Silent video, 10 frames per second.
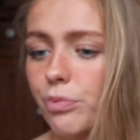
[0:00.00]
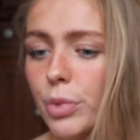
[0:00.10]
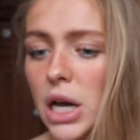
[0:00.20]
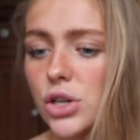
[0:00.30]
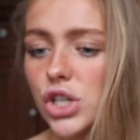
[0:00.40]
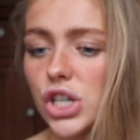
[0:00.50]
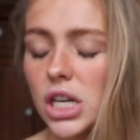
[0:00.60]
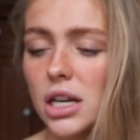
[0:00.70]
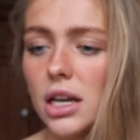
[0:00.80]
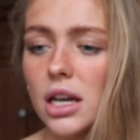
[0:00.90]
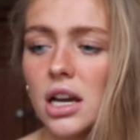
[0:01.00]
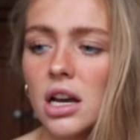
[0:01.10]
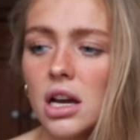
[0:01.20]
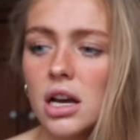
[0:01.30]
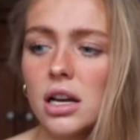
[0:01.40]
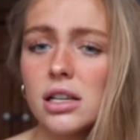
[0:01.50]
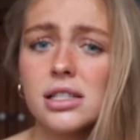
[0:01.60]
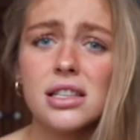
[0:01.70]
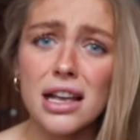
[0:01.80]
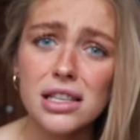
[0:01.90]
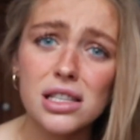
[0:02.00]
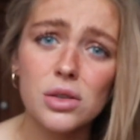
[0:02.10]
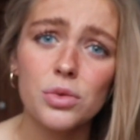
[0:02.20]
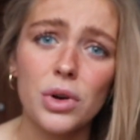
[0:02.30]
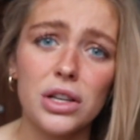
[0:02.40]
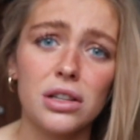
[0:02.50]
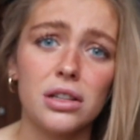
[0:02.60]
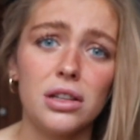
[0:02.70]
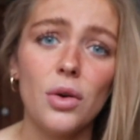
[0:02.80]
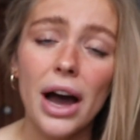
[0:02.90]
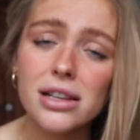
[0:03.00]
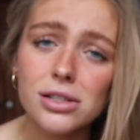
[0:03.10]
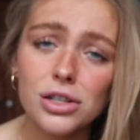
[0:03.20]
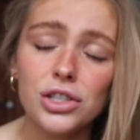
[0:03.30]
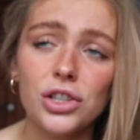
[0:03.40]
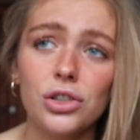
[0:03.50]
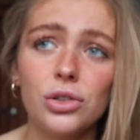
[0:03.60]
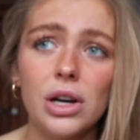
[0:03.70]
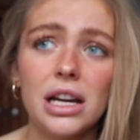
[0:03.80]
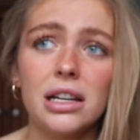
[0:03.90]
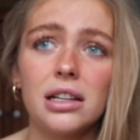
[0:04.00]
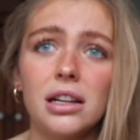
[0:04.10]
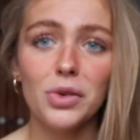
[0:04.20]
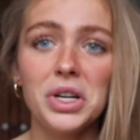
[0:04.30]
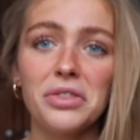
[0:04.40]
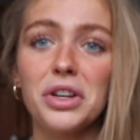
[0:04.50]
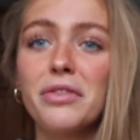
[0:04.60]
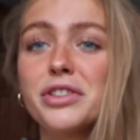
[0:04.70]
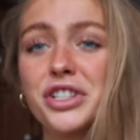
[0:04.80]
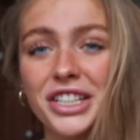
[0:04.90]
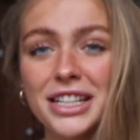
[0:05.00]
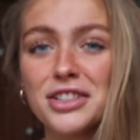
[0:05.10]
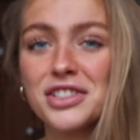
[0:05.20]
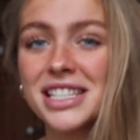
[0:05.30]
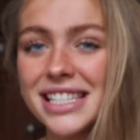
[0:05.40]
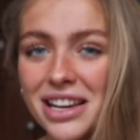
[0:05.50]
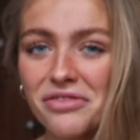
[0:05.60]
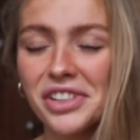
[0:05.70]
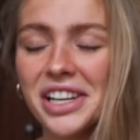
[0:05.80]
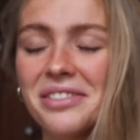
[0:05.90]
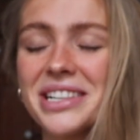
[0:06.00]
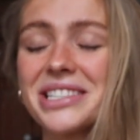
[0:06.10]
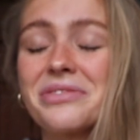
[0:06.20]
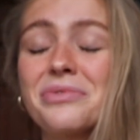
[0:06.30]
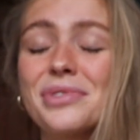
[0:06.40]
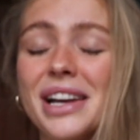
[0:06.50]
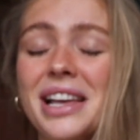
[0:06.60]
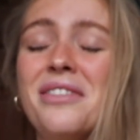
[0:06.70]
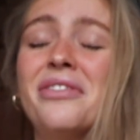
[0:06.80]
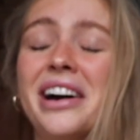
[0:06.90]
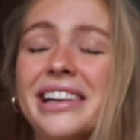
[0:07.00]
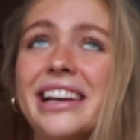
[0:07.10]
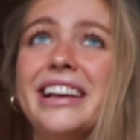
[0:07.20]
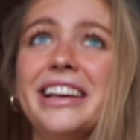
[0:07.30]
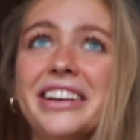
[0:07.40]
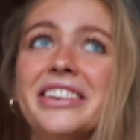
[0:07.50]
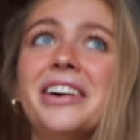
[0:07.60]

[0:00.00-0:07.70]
but she sits when you ask her to, and whenever you have a treat she'll sit for you. It's really fucking cute.